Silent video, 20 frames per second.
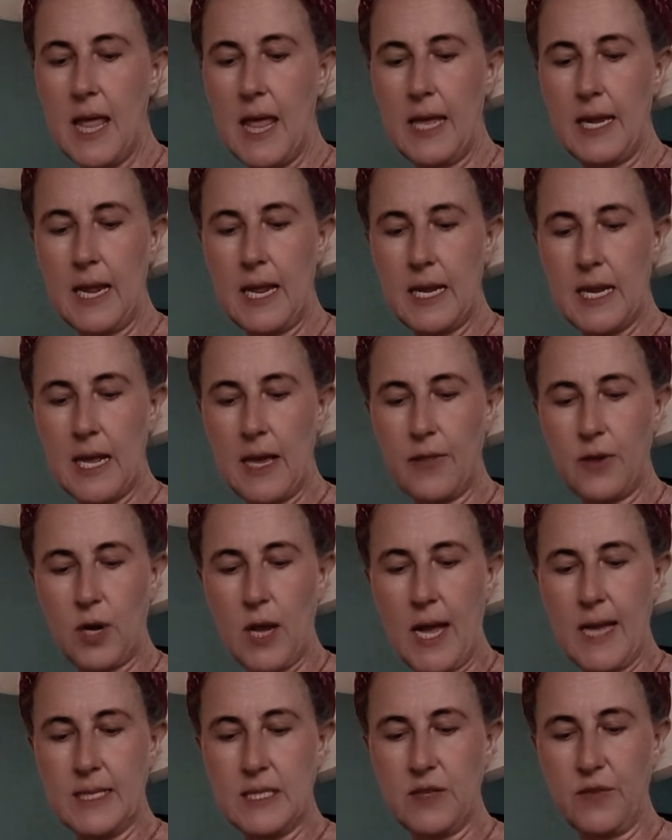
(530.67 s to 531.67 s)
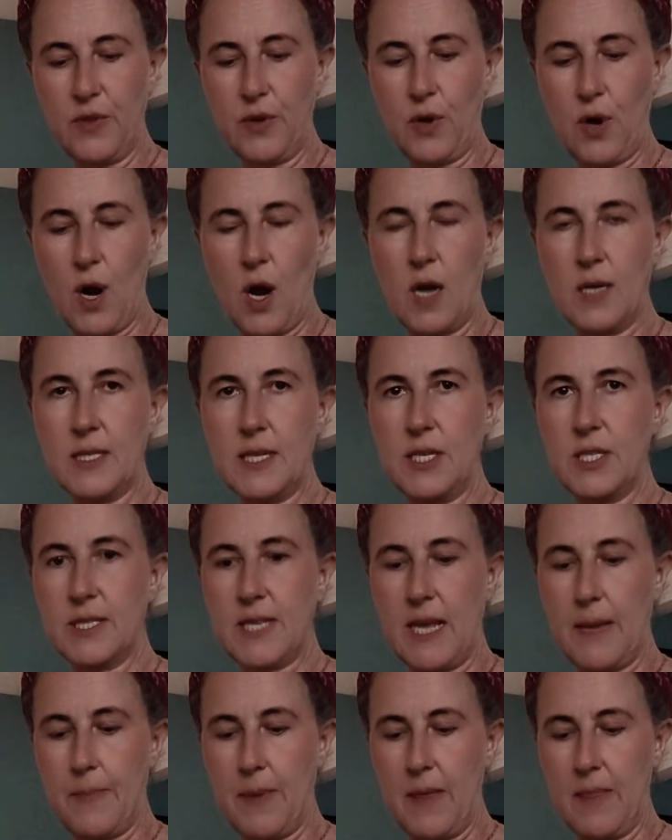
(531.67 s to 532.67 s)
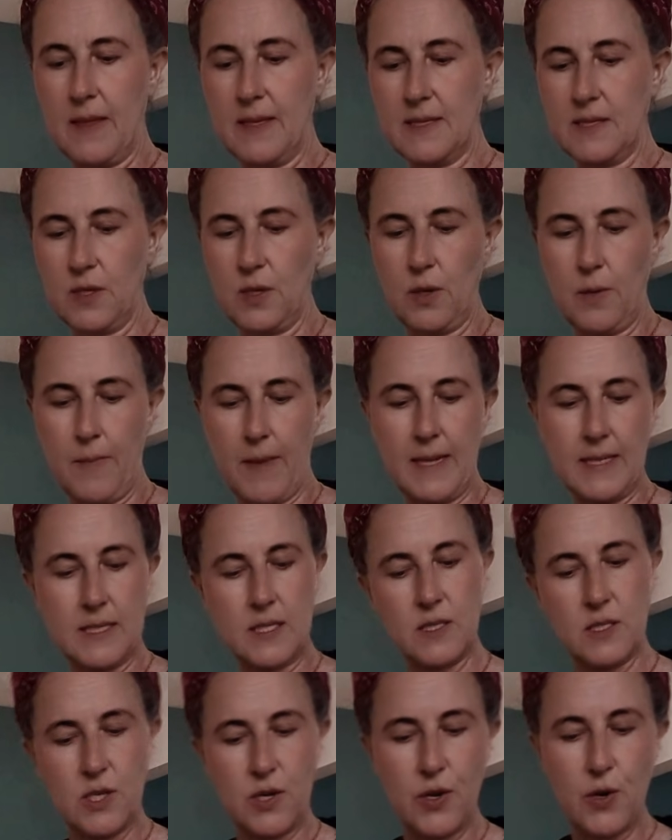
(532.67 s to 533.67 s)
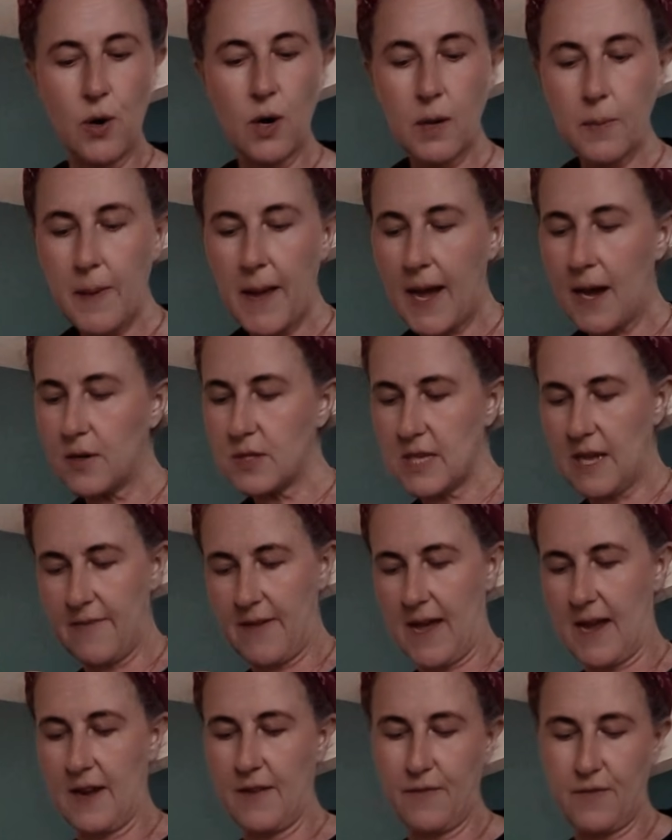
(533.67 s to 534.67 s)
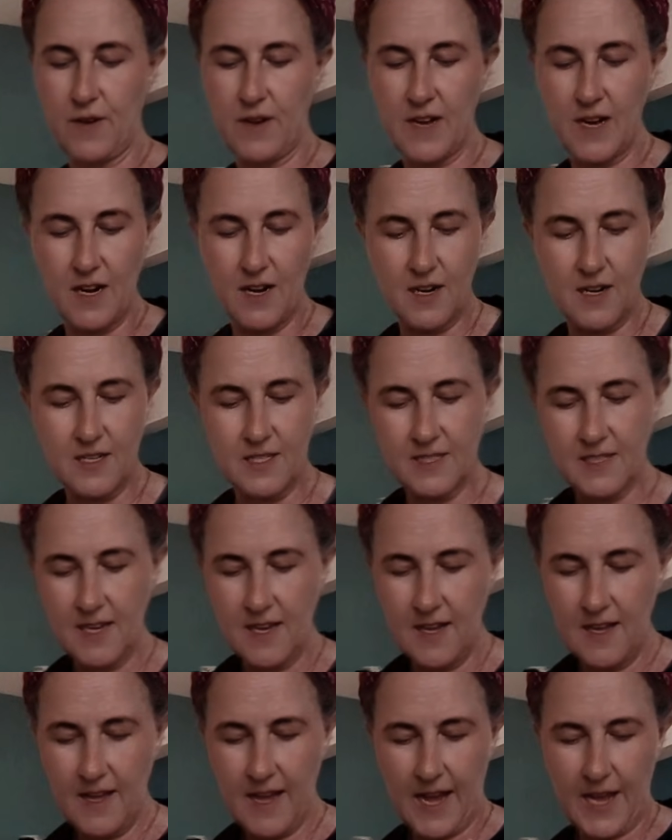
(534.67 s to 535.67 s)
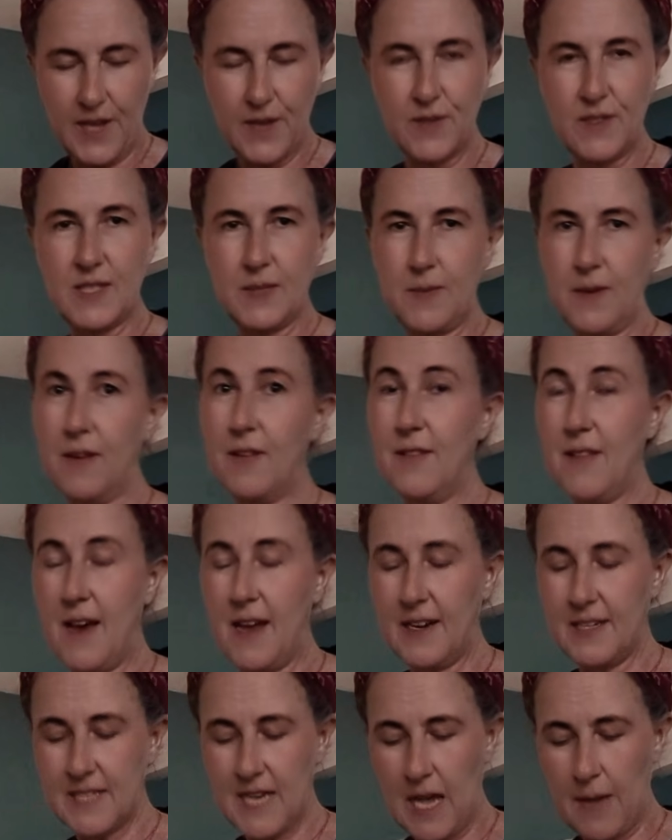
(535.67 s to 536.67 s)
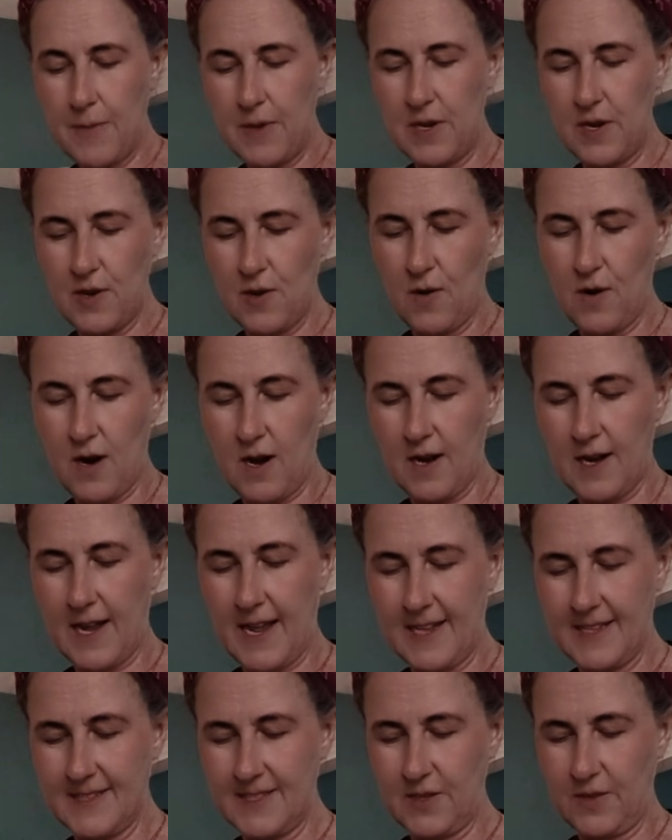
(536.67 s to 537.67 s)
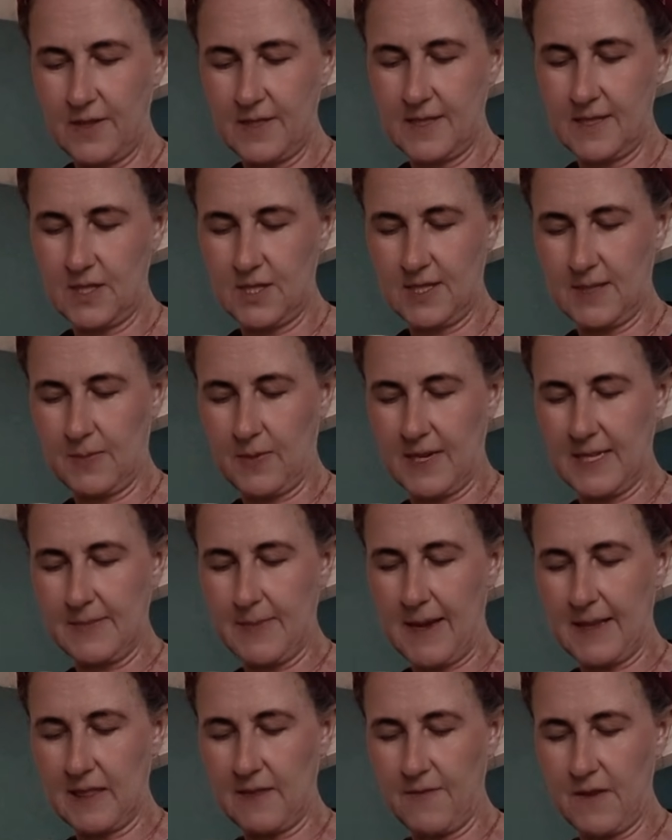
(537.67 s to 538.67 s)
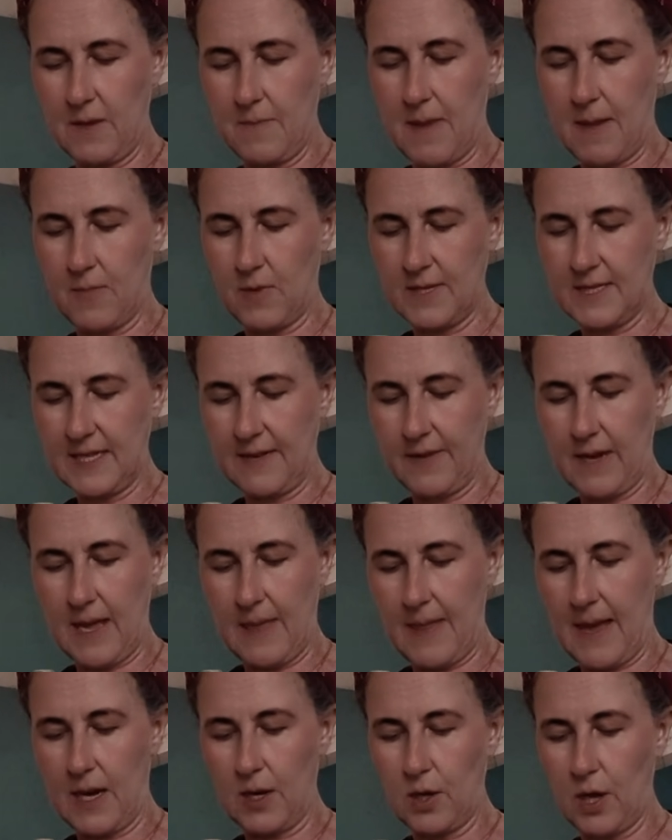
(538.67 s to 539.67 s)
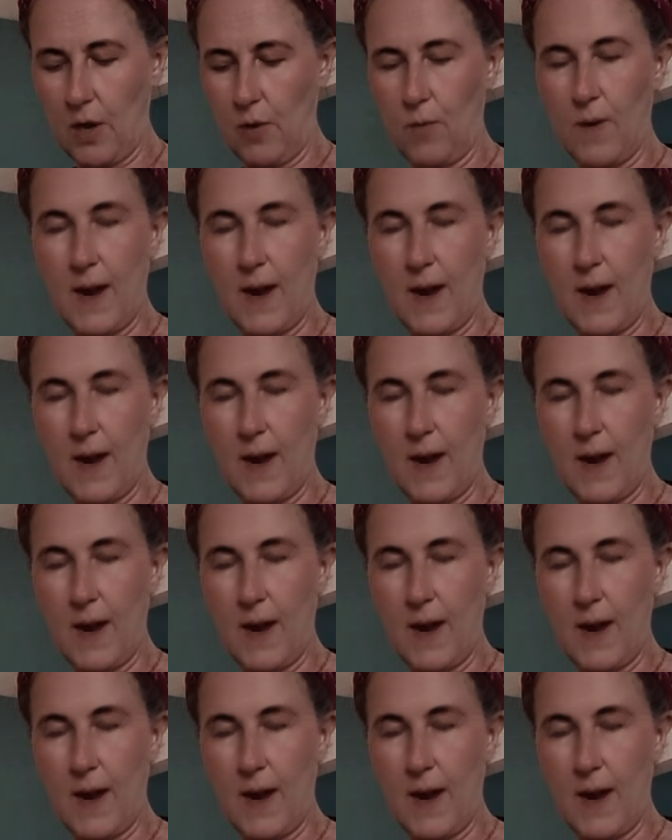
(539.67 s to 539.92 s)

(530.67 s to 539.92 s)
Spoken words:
and any other kinds of little cards. I just keep it in this little Macy's New York pouch. I've had it for years. I used to spend a lot of time in New York, and so this just brings back the fun memories of it. And that'll go